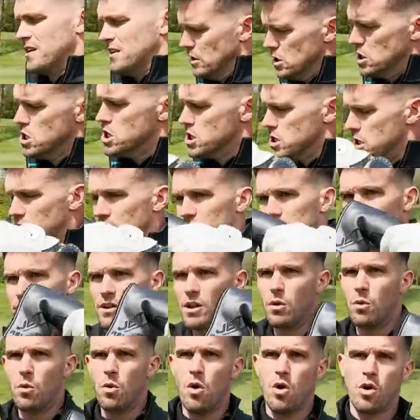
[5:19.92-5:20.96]
Ooh, a
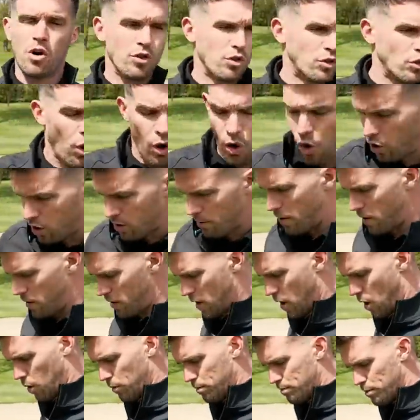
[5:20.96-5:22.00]
little walk and talk about the
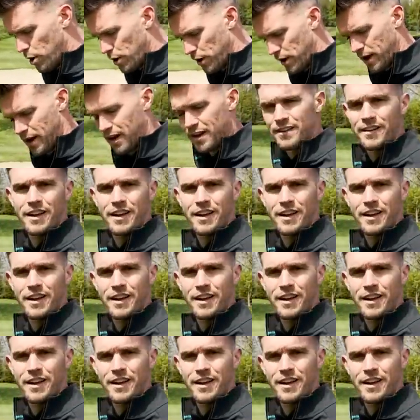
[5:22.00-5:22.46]
old putter.